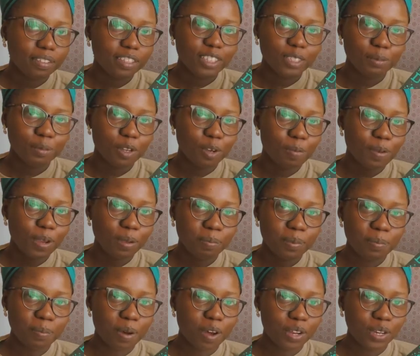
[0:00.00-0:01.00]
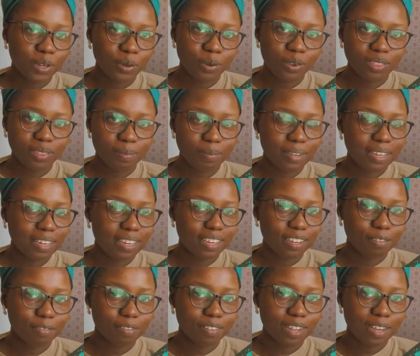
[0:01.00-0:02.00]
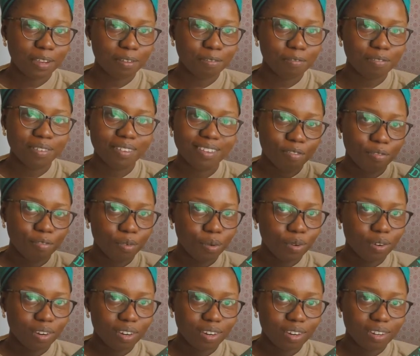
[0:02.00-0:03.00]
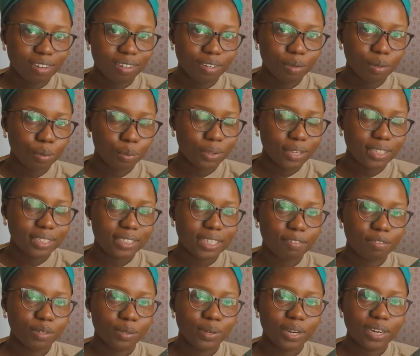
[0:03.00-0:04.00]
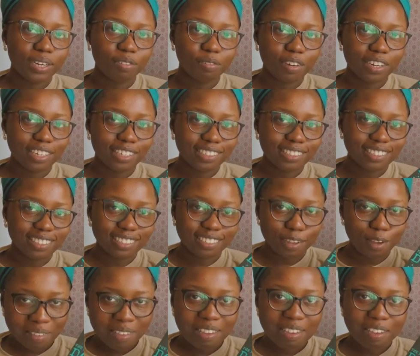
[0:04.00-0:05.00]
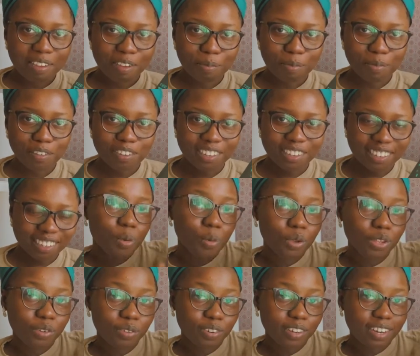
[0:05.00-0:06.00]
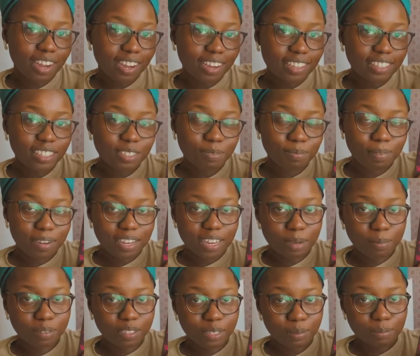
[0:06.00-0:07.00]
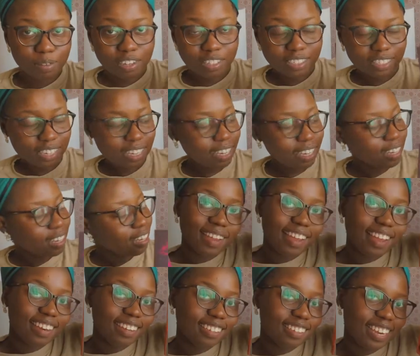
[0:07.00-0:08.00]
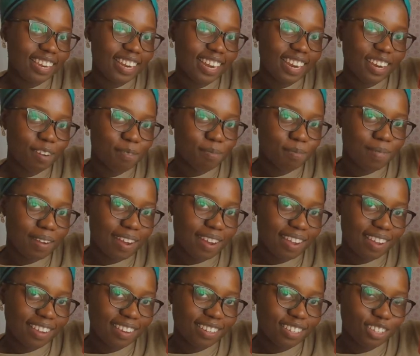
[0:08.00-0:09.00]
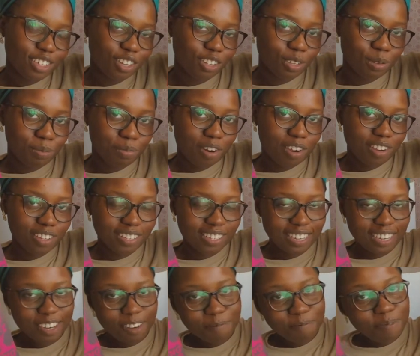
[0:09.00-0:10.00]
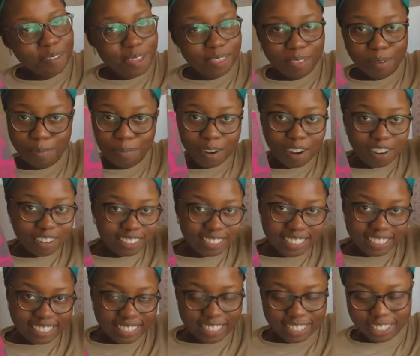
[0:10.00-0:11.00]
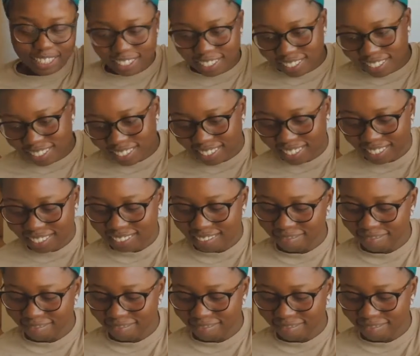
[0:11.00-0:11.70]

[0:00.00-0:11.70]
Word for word: This book made me ponder on the meaning of life for weeks after I'd read it, so good book. Wuthering Heights by Emily Bronte and Jane Eyre by Charlotte Bronte. The Bronte Sisters.